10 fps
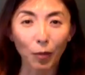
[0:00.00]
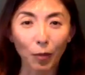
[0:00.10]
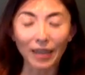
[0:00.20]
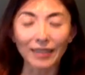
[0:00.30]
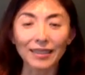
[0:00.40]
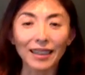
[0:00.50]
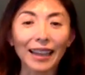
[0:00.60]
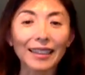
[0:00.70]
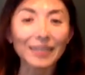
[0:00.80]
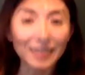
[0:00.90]
what is
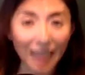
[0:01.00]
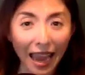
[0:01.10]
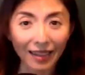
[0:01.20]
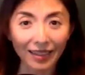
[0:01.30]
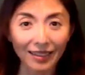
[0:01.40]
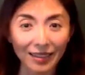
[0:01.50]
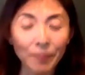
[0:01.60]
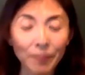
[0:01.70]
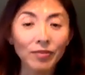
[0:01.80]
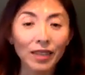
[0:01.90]
status.
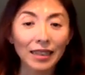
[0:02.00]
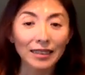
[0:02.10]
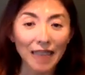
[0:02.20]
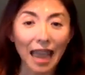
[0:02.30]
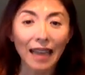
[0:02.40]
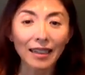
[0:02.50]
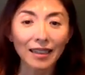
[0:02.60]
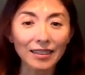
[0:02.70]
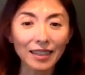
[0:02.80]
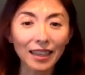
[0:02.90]

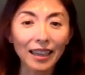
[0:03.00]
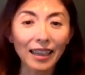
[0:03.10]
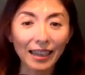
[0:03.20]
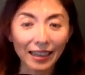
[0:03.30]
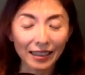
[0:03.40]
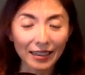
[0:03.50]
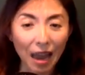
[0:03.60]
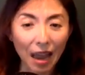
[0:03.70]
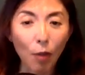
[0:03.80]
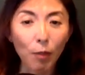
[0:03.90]
Status
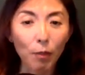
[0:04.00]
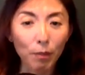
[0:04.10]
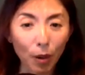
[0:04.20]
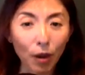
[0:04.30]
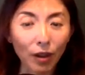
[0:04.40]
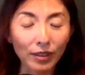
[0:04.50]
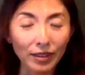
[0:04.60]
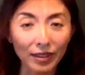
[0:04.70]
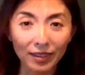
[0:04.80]
now put